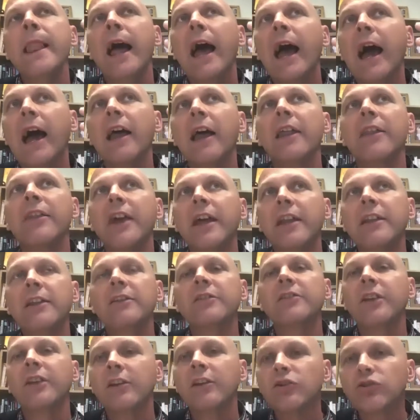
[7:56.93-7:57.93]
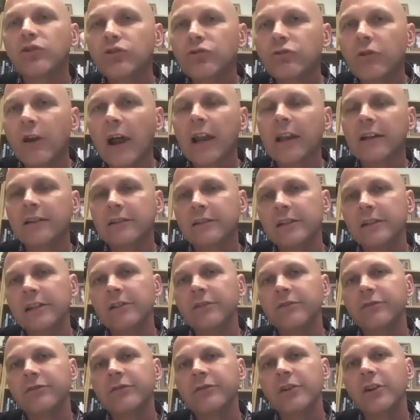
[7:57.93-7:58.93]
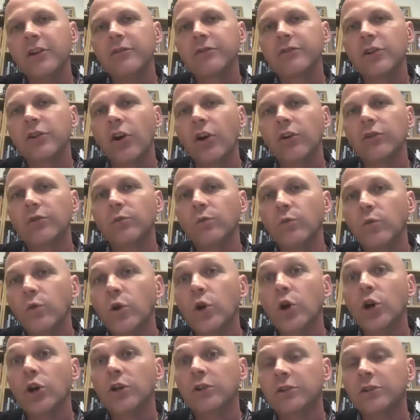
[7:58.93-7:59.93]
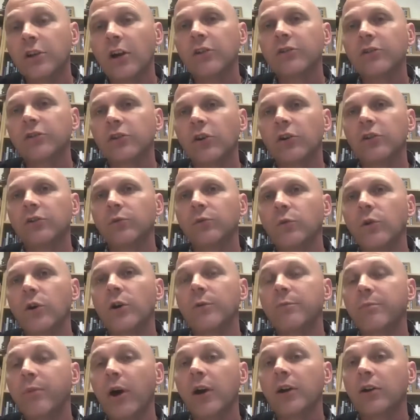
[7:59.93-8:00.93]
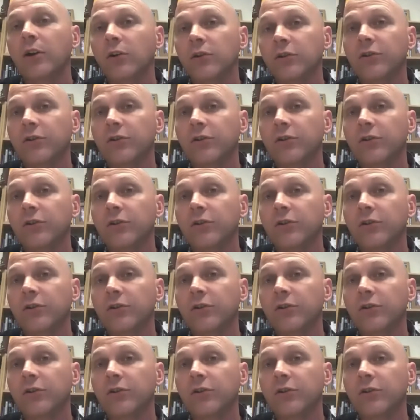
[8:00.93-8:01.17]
And then the centrality of God's word does God's work by God's